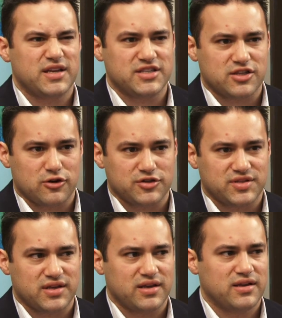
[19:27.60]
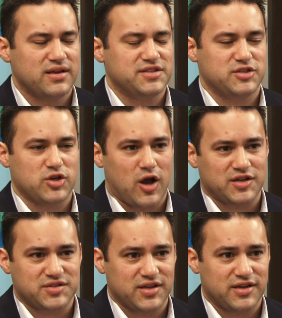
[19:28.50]
he's thirsty, he's
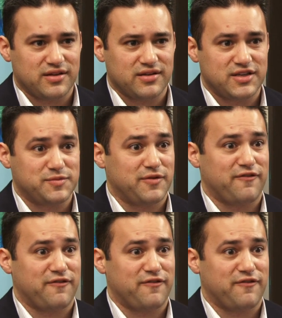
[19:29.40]
exhausted, he's been